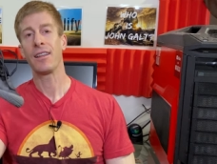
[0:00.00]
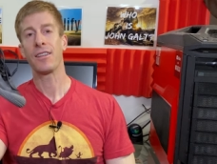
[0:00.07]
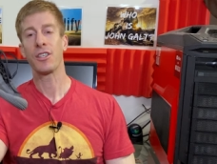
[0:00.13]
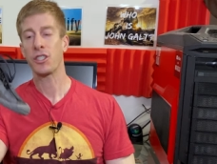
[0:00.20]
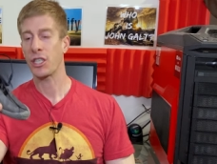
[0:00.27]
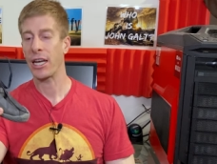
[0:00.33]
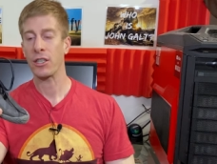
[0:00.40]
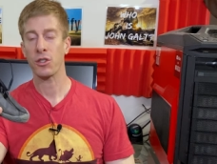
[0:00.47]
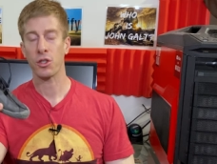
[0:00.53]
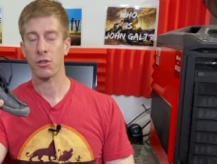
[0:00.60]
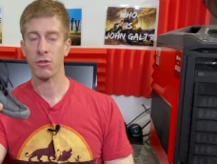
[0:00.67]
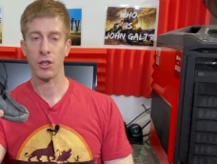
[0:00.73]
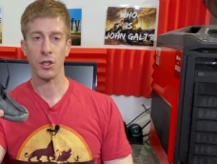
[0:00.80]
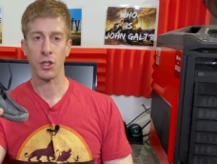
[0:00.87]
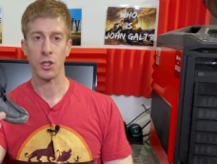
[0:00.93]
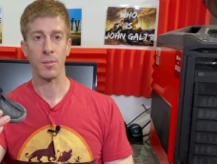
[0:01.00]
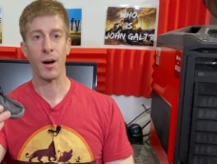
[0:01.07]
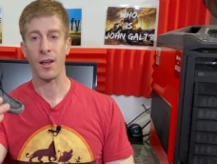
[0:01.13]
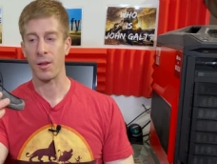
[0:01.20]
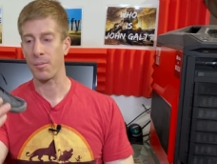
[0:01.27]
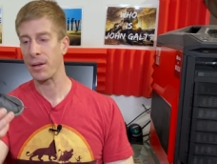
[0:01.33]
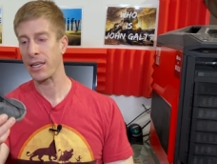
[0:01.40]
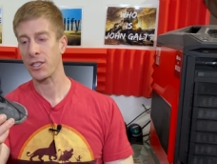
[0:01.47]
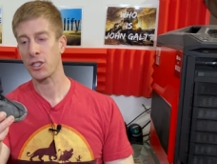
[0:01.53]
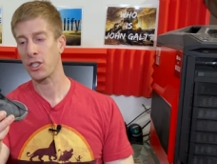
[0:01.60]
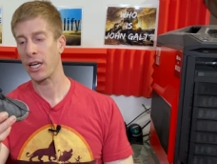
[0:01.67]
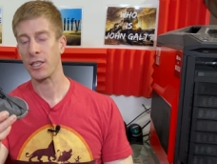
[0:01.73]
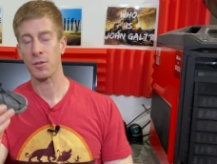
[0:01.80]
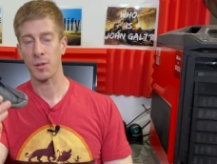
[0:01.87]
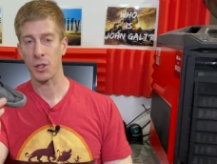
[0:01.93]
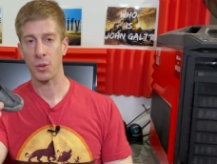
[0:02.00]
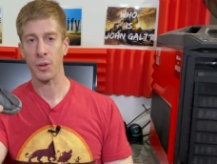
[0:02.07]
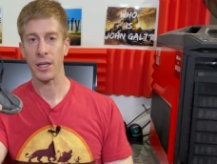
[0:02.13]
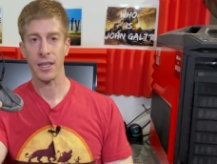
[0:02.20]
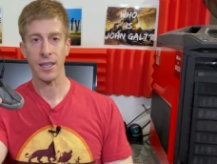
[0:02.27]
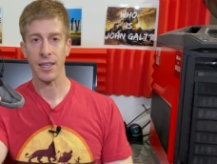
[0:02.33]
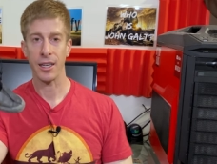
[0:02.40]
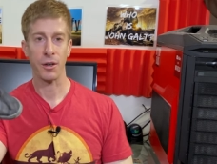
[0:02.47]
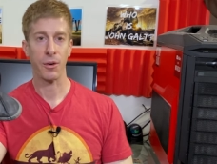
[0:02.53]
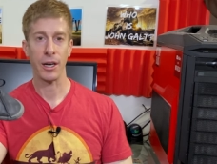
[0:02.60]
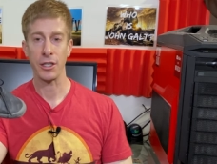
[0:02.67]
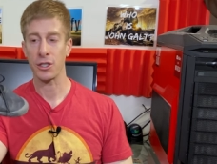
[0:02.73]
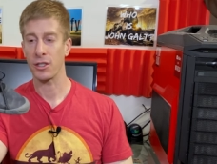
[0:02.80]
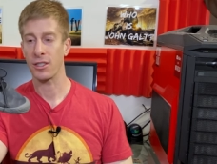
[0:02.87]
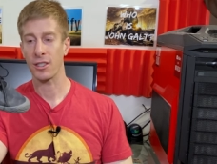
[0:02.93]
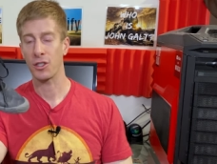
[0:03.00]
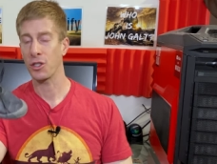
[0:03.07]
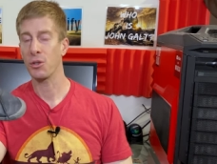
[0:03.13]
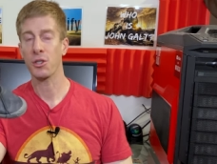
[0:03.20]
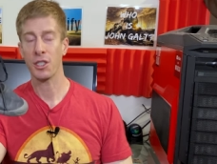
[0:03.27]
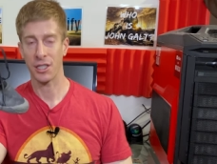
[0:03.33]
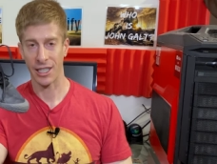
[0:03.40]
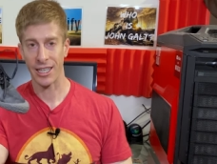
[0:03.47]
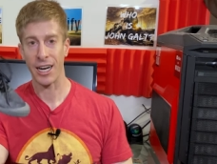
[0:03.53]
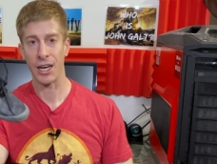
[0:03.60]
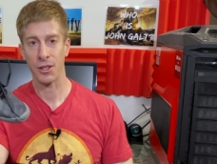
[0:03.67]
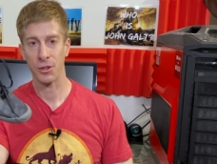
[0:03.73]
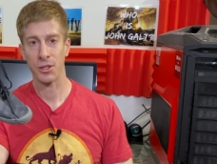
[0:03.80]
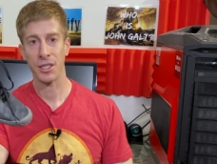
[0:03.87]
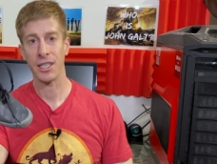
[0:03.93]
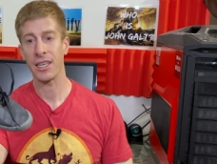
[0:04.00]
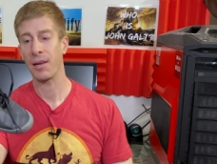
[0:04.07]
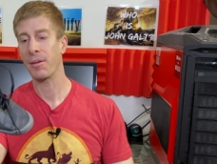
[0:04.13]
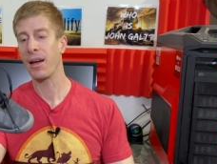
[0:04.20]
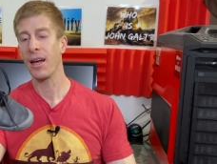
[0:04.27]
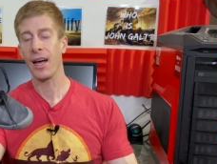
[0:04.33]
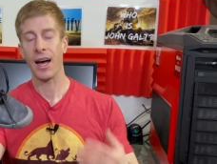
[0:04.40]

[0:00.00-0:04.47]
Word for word: The changes are really small. The biggest change between iterations is usually the color scheme.